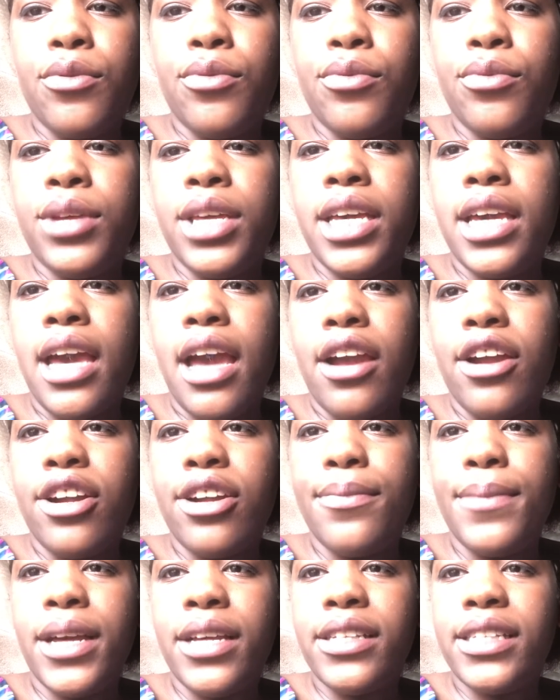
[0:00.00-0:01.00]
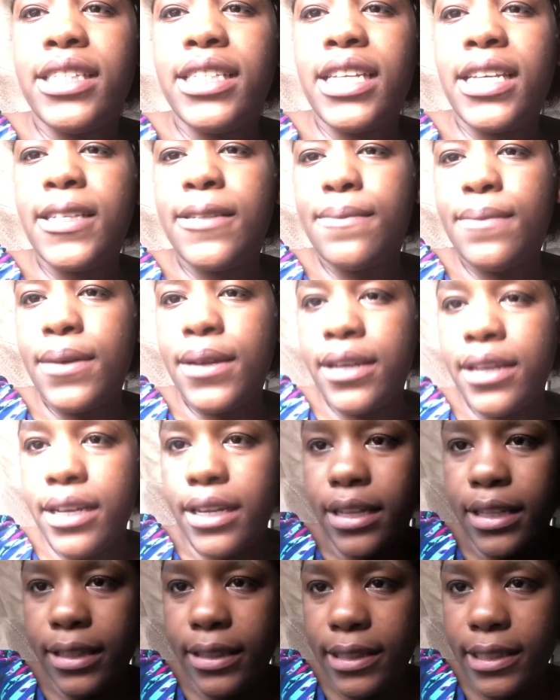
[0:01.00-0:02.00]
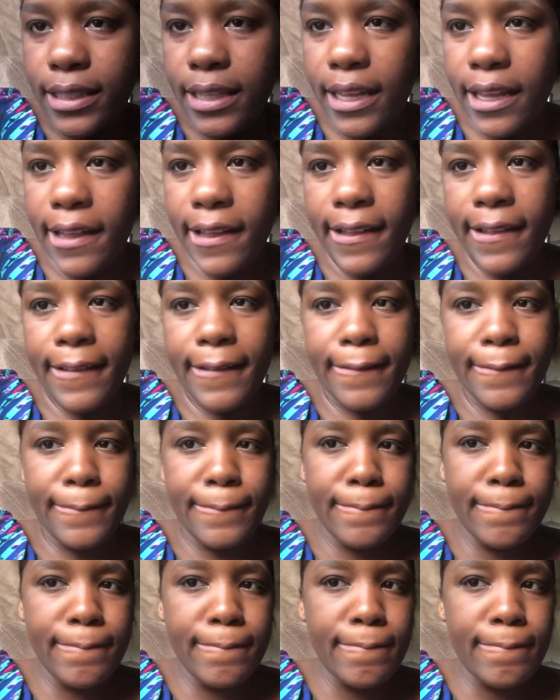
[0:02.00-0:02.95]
we got her about six months and